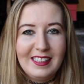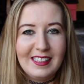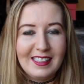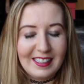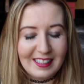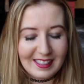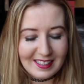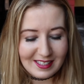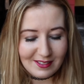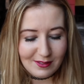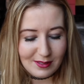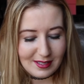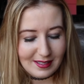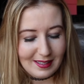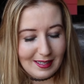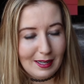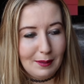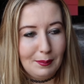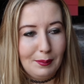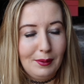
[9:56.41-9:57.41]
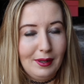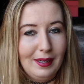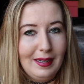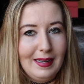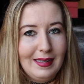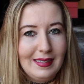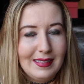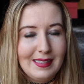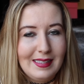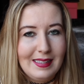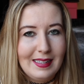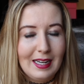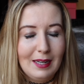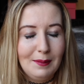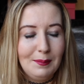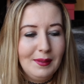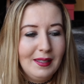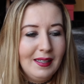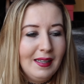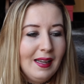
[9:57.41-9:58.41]
things. It wasn't like a pretty
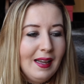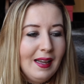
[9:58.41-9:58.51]
teacup.